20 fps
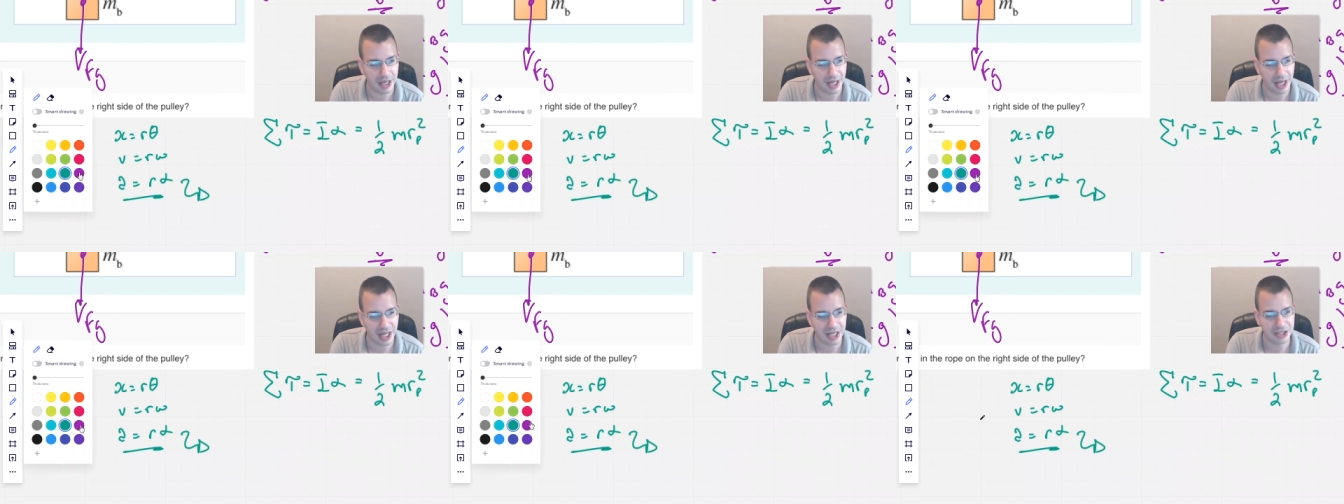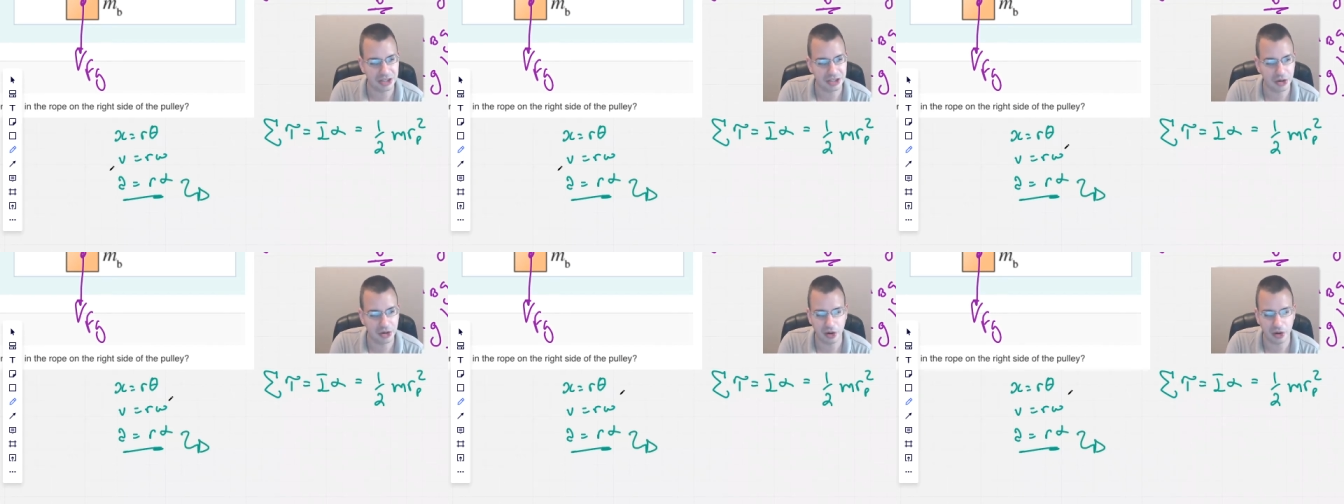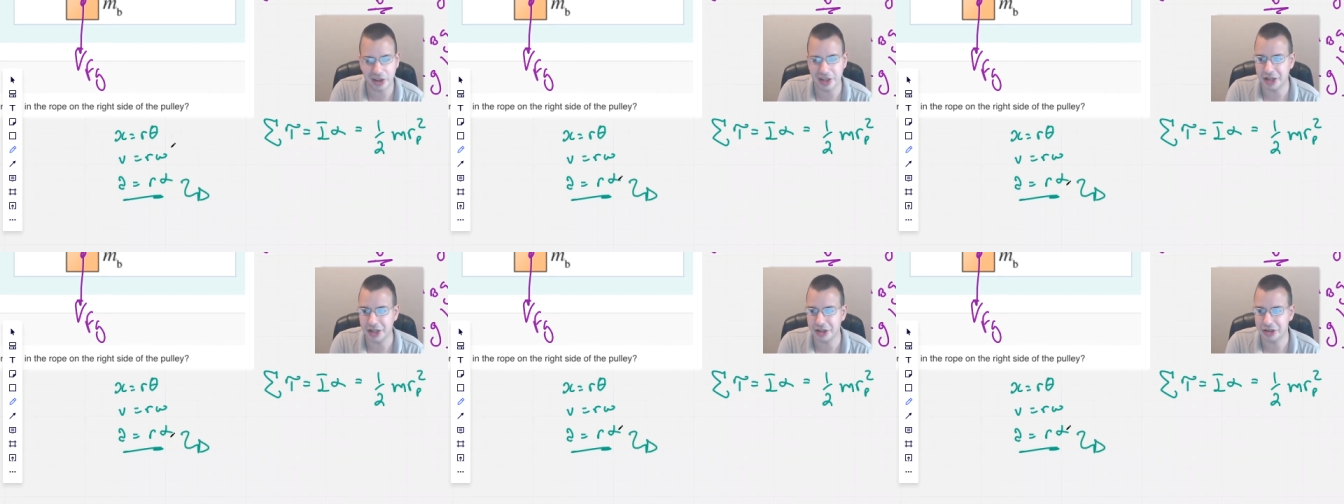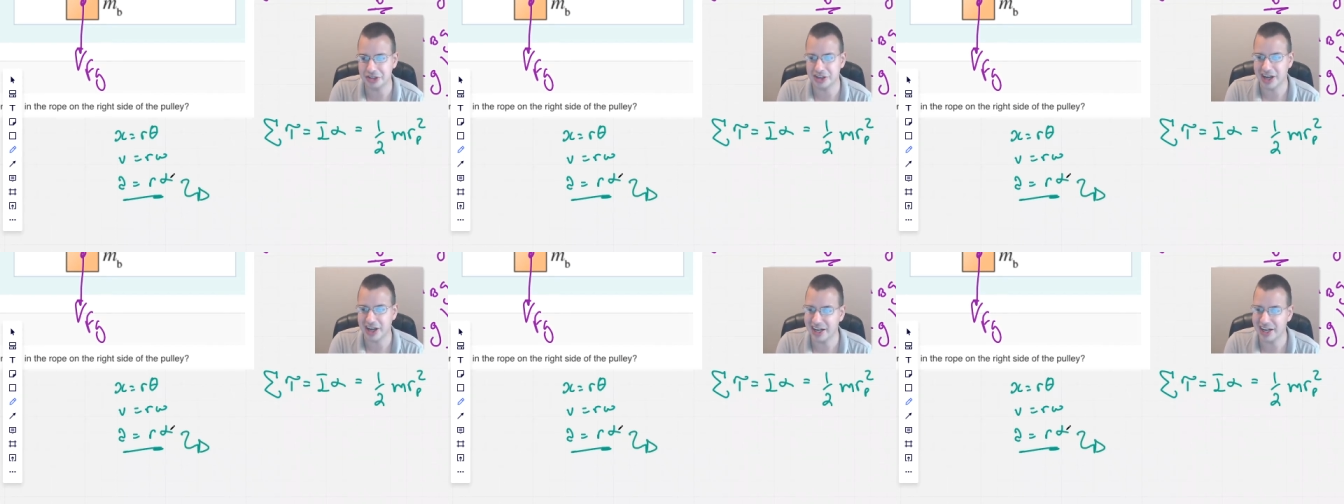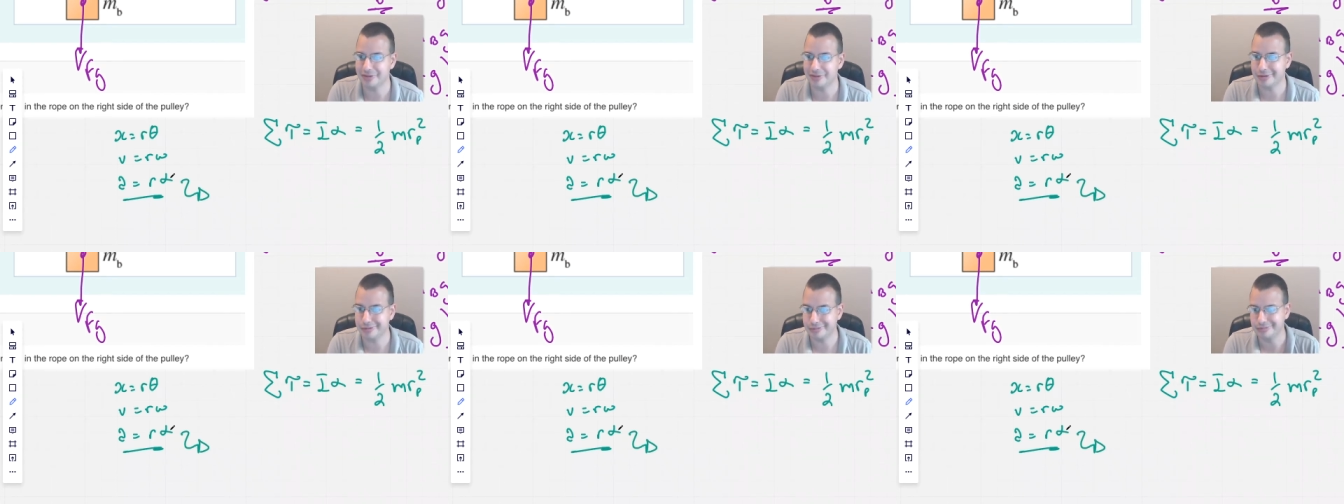I just know all the others are kind
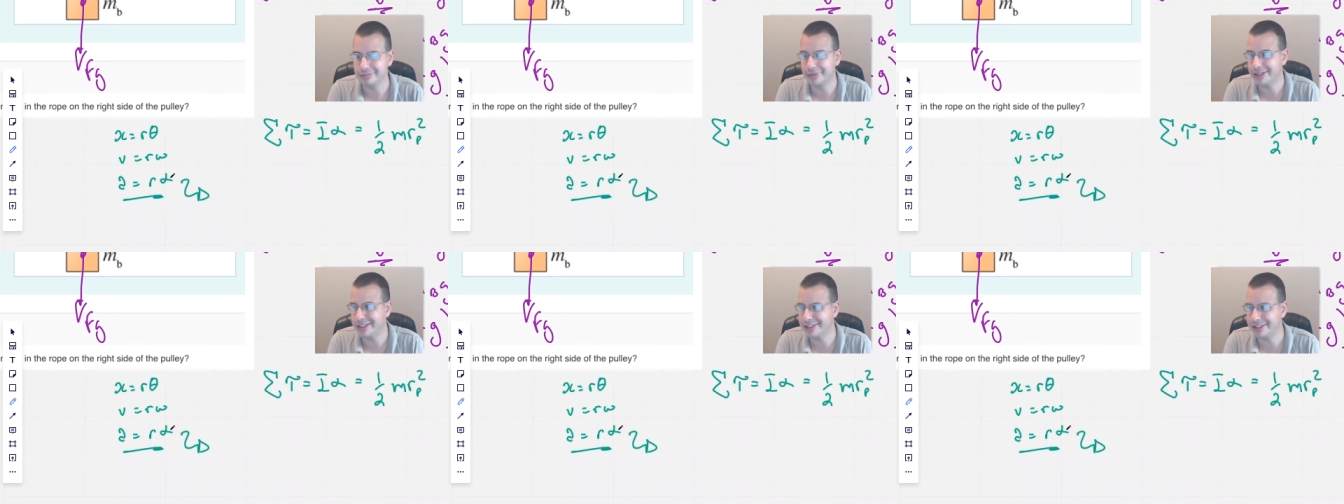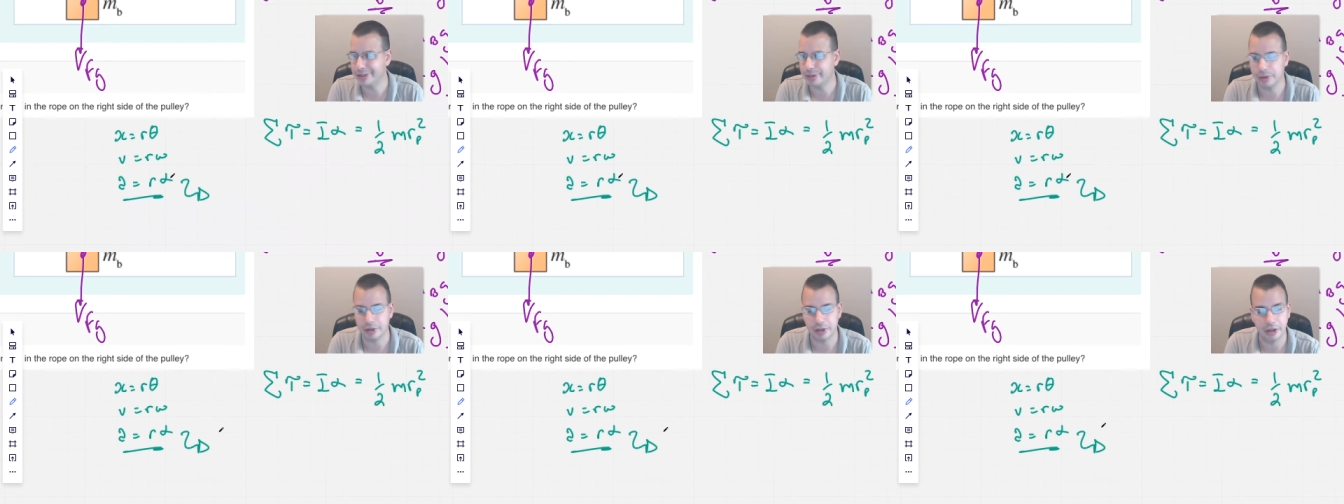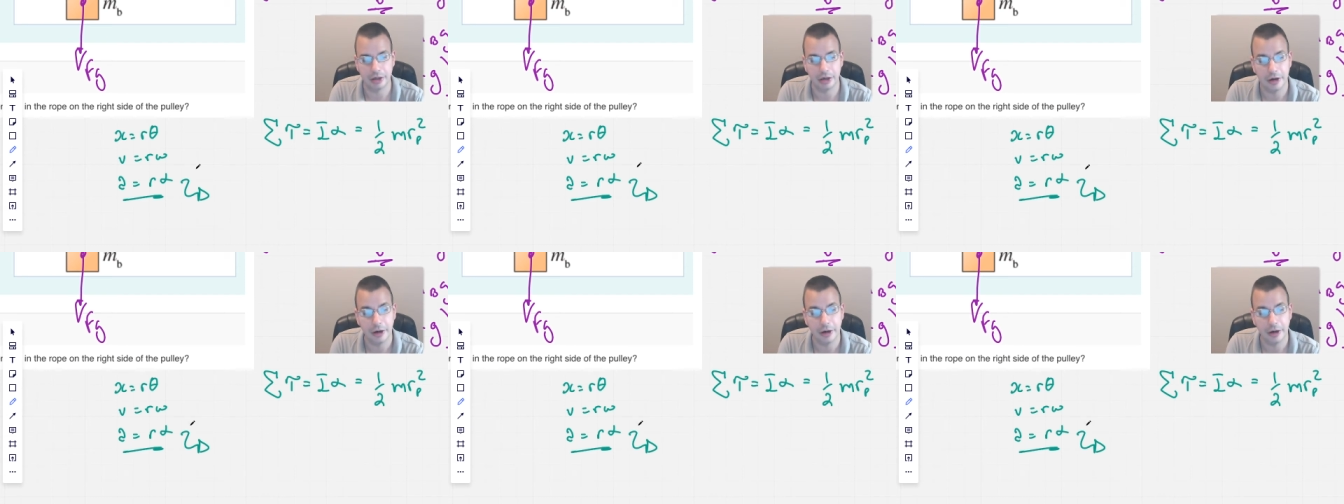of similar.